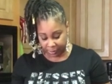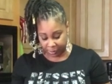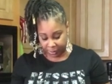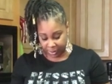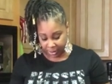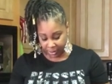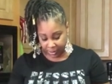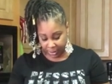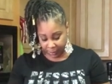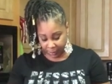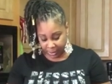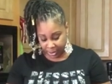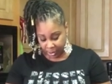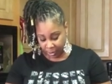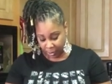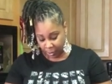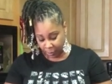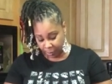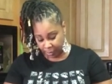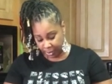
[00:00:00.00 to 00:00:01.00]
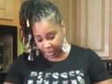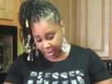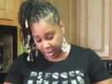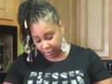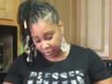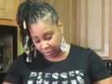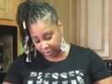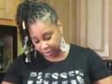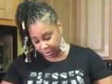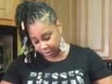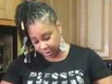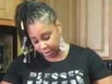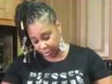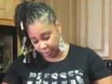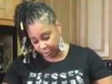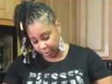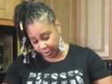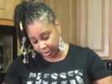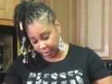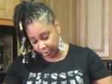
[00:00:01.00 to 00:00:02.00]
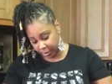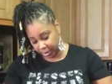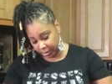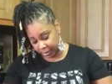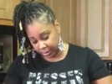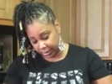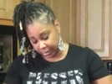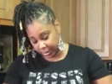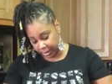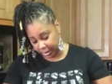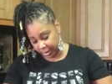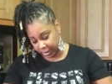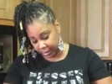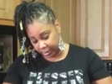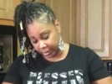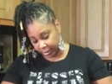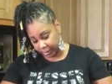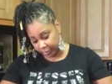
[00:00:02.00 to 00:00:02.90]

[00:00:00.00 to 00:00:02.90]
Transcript: When I, when I opened it, I was just tickled pink about this thing.